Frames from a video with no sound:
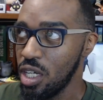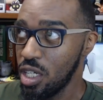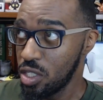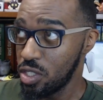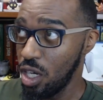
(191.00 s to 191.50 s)

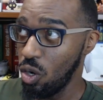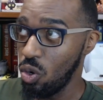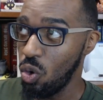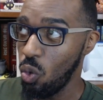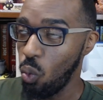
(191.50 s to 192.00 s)
so
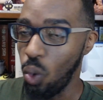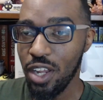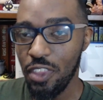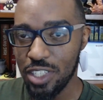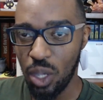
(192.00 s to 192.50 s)
one of
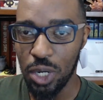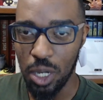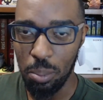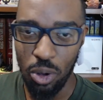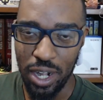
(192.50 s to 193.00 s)
the things i wanted to
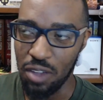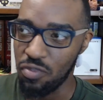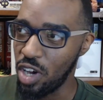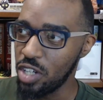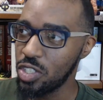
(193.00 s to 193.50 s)
point out
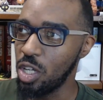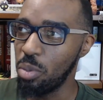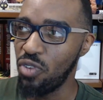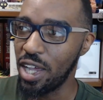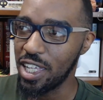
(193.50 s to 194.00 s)
first though
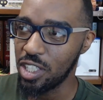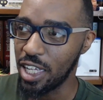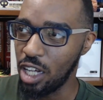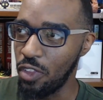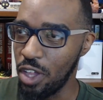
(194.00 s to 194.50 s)
before i get to like
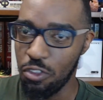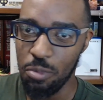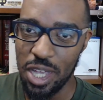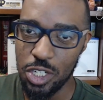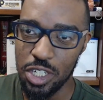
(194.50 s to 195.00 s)
all the
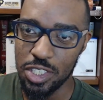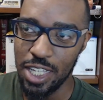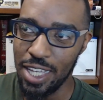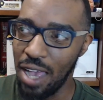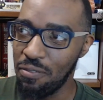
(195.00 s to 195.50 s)
information is that
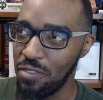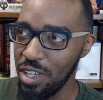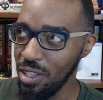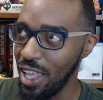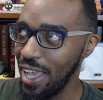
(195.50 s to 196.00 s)
i feel
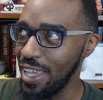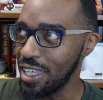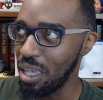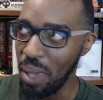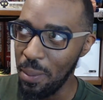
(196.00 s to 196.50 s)
like
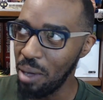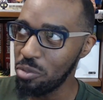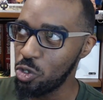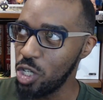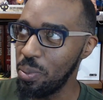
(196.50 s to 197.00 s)
and maybe i'm
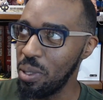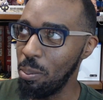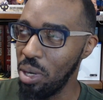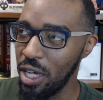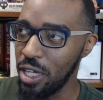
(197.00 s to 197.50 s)
tripping
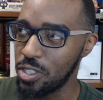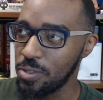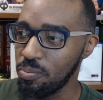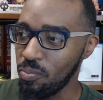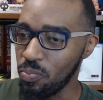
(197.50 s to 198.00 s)
but
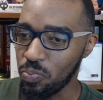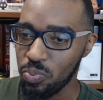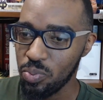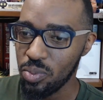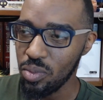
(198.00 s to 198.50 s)

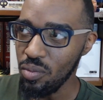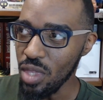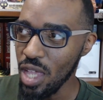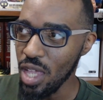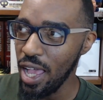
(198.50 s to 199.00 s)

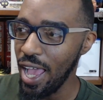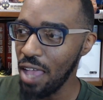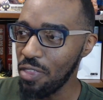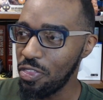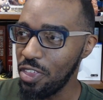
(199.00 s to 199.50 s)
i
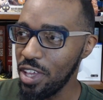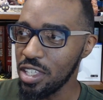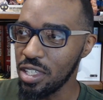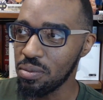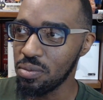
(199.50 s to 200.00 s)
think that
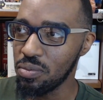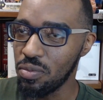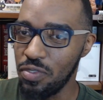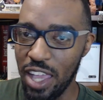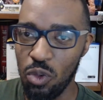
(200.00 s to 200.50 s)

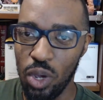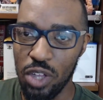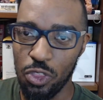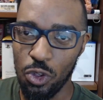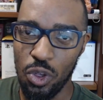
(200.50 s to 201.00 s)
they went
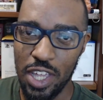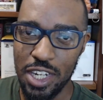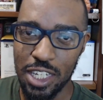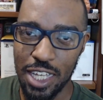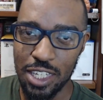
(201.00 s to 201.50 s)
through and they did
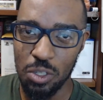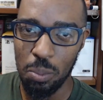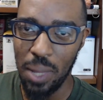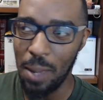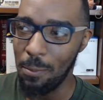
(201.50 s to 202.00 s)
like some
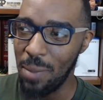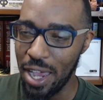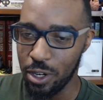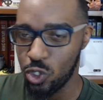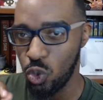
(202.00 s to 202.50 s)
like
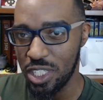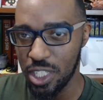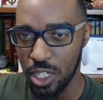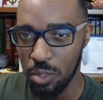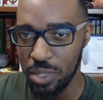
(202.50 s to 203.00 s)
minor tweaks and
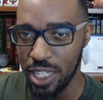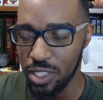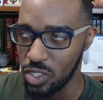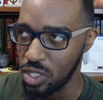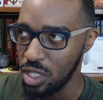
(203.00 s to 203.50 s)

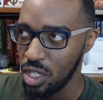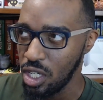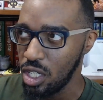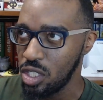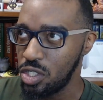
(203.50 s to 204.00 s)
updates
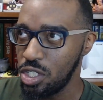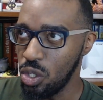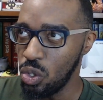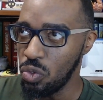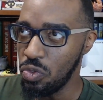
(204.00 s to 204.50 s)

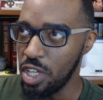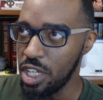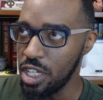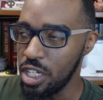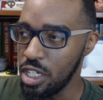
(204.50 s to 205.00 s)
to
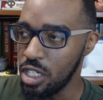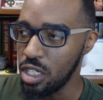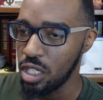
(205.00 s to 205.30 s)
the